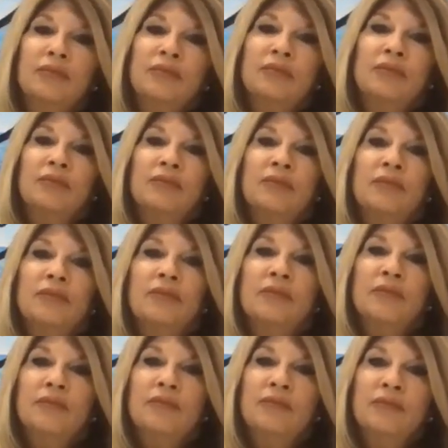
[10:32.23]

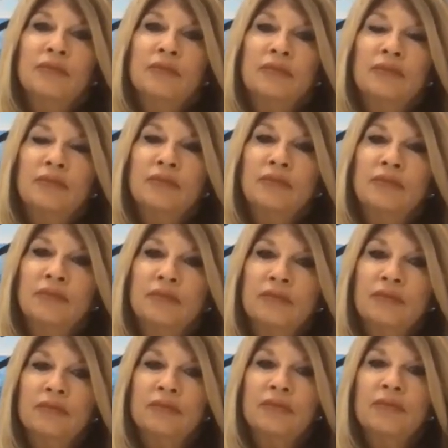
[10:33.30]

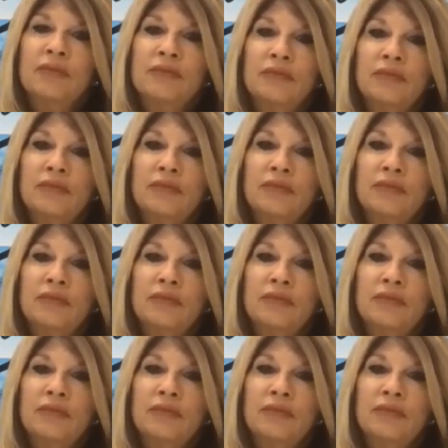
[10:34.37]
The person shown says nothing.